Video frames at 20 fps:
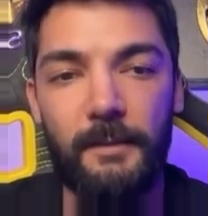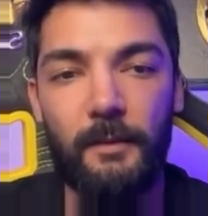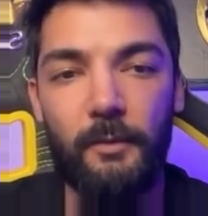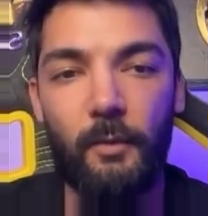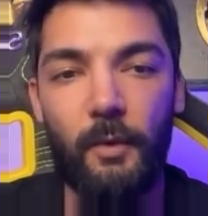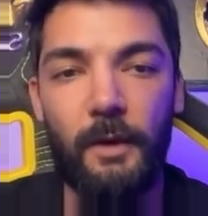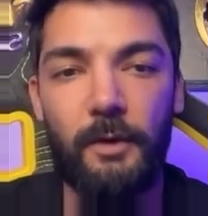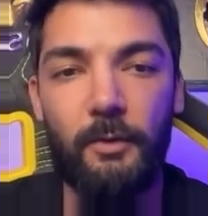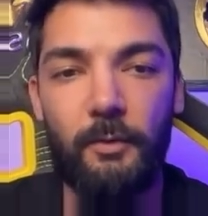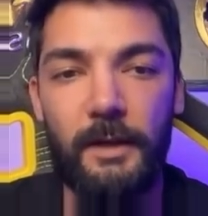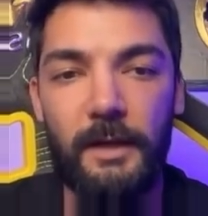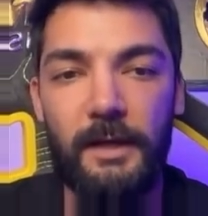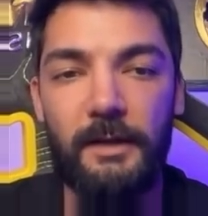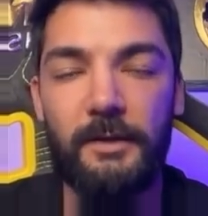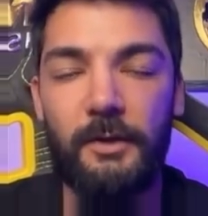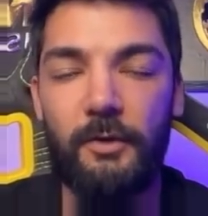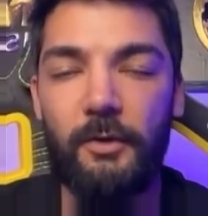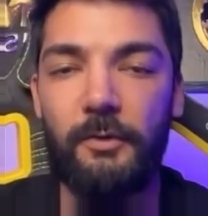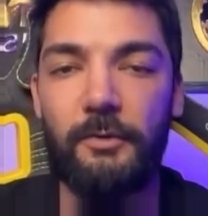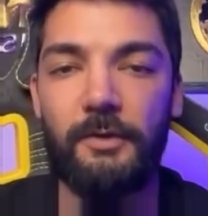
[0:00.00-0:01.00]
What do we need
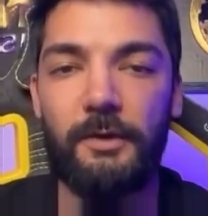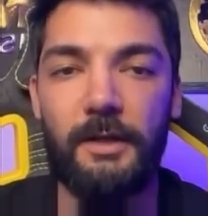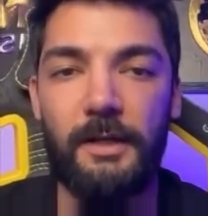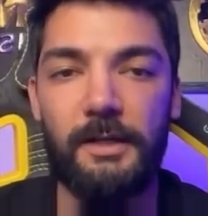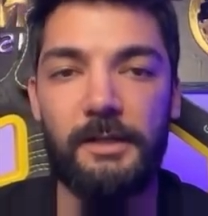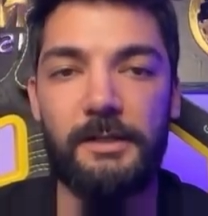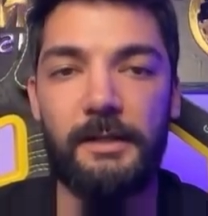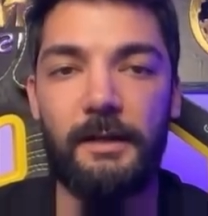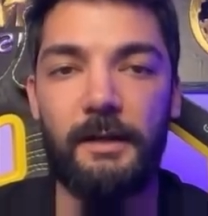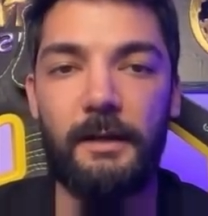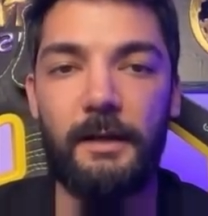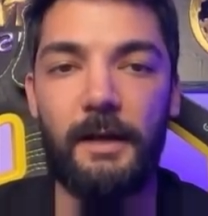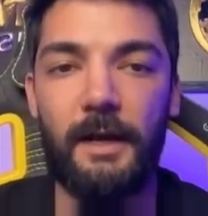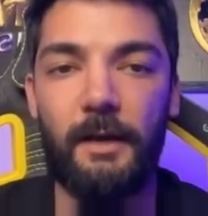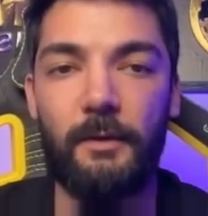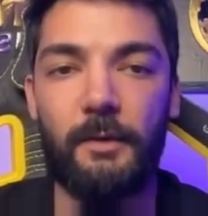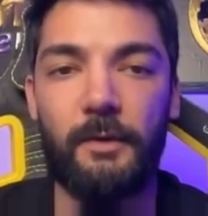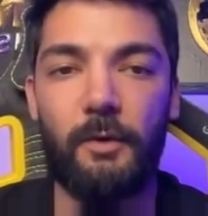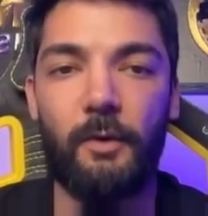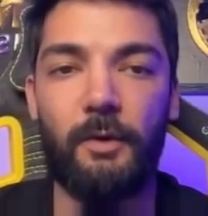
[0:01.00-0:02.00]
to do for these?
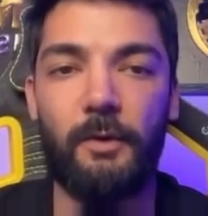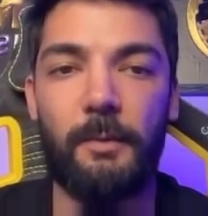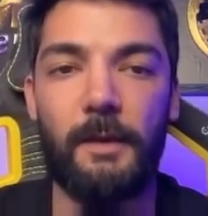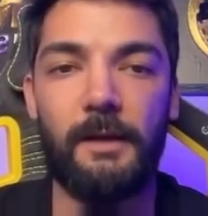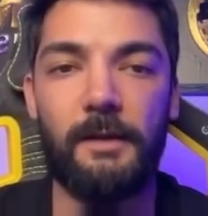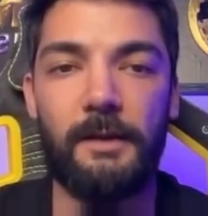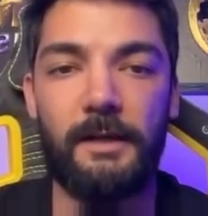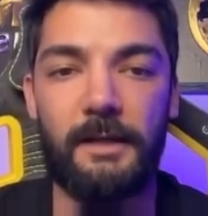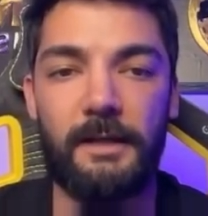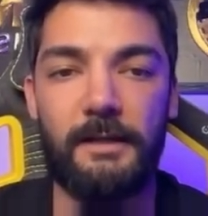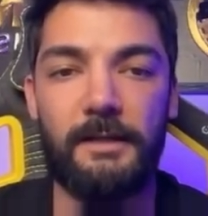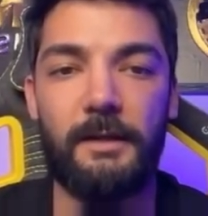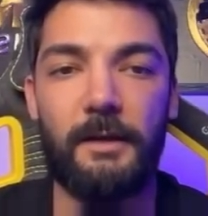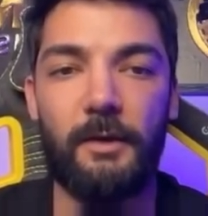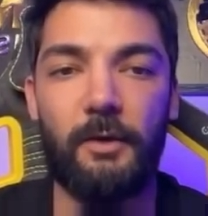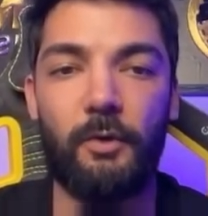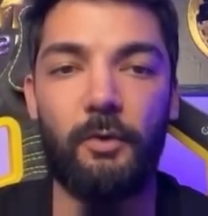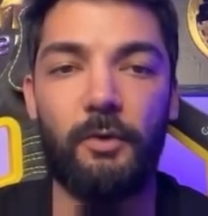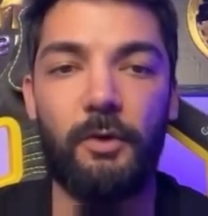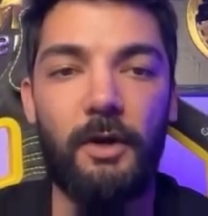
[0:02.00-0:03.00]
I will talk about these.
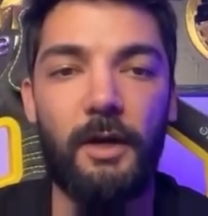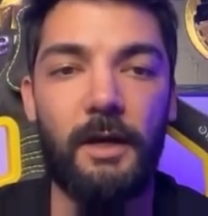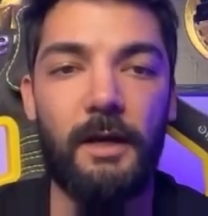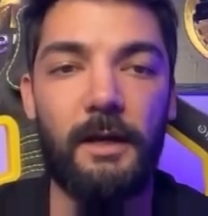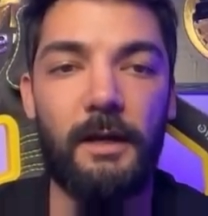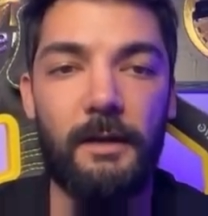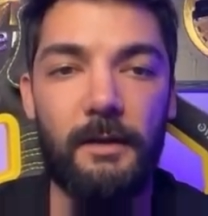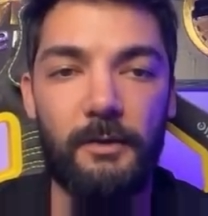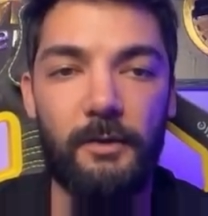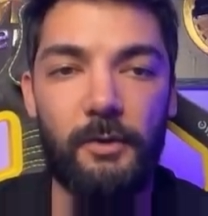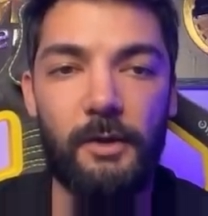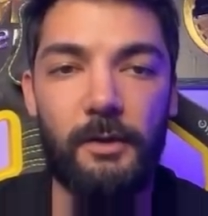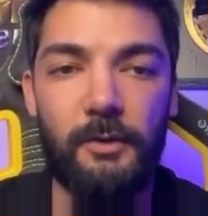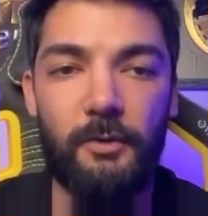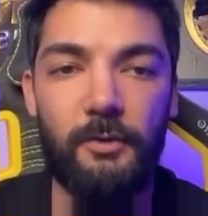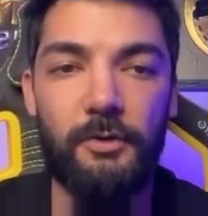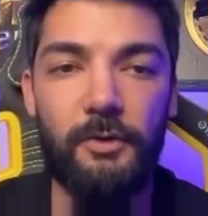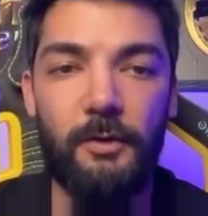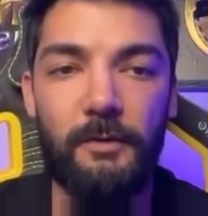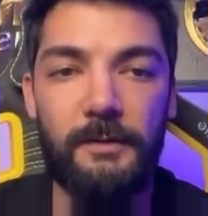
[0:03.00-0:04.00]
Look, uh, you can
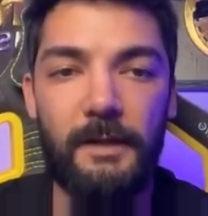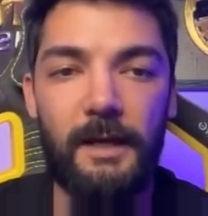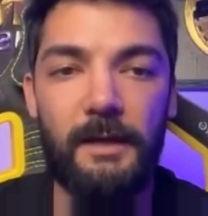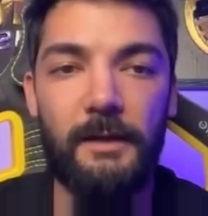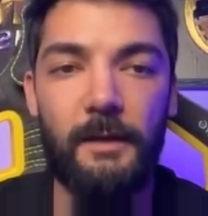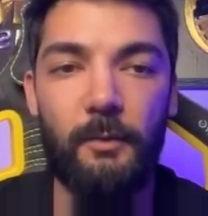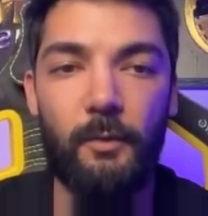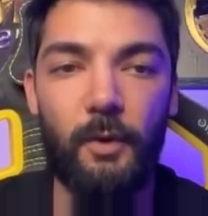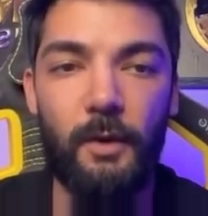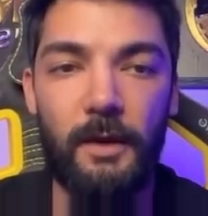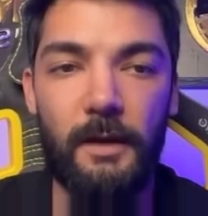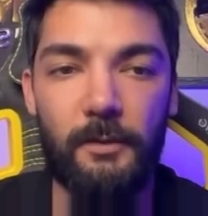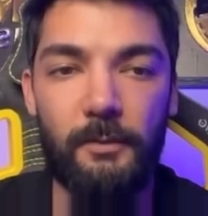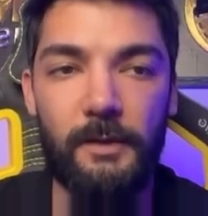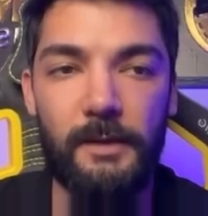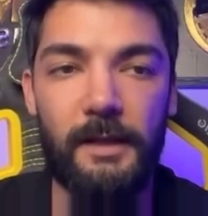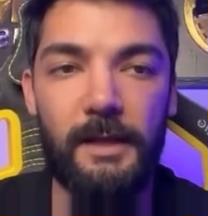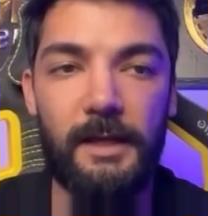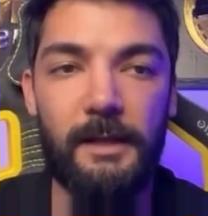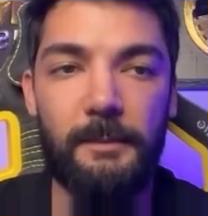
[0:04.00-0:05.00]
use your Phantom wallet
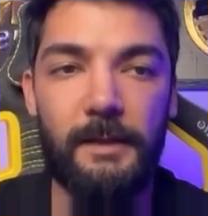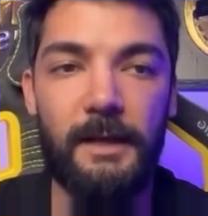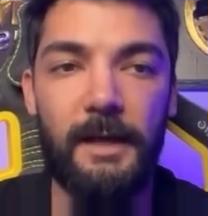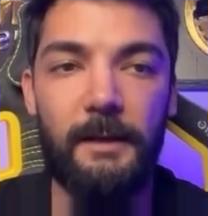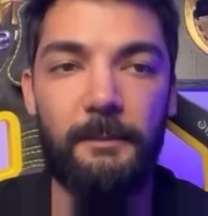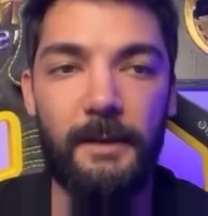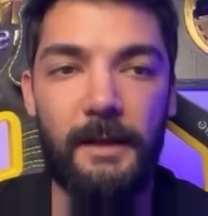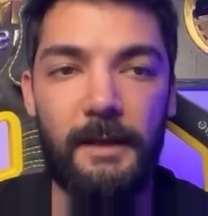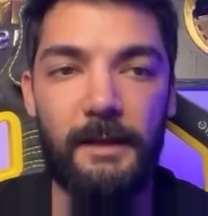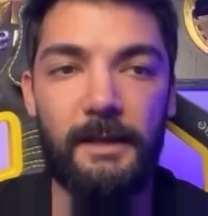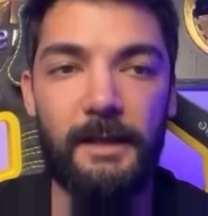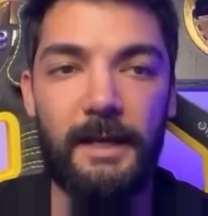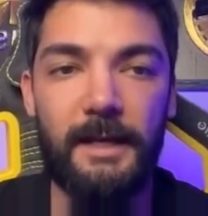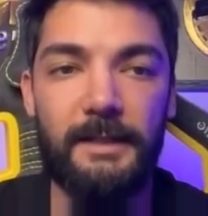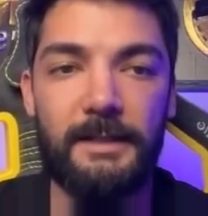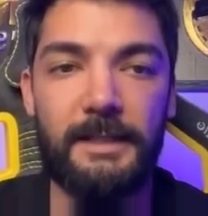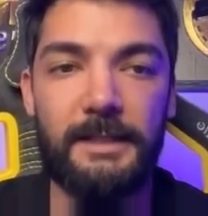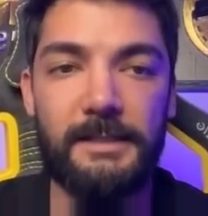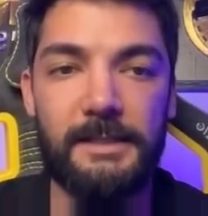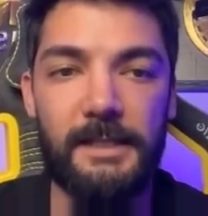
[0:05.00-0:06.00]
with the limit M I N
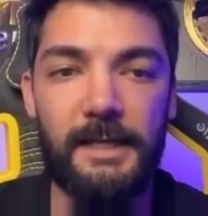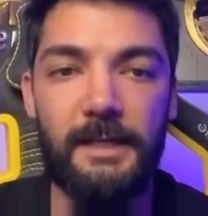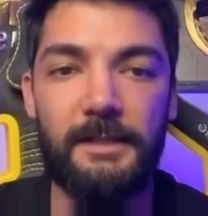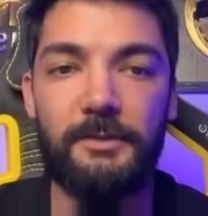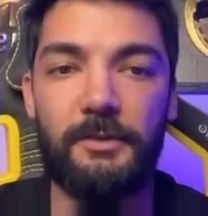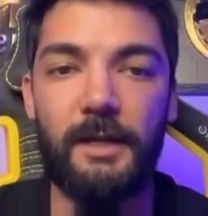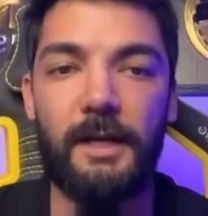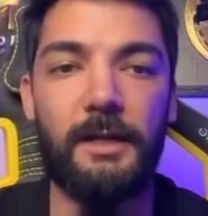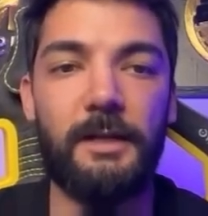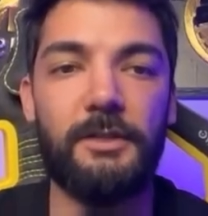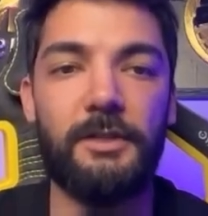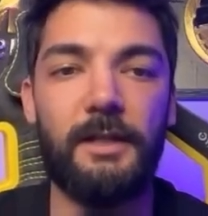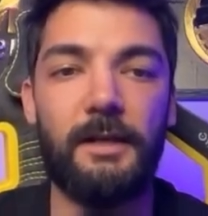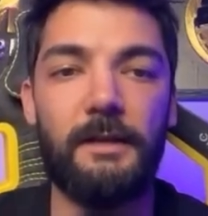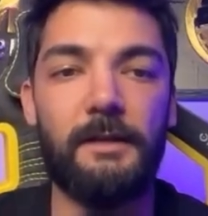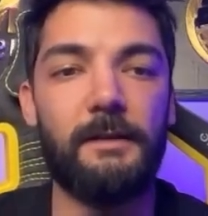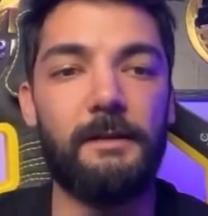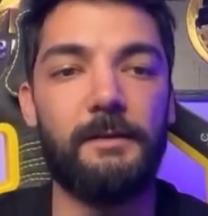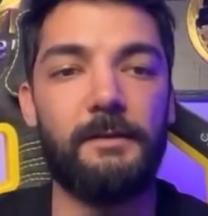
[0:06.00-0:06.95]
and D C A strategy.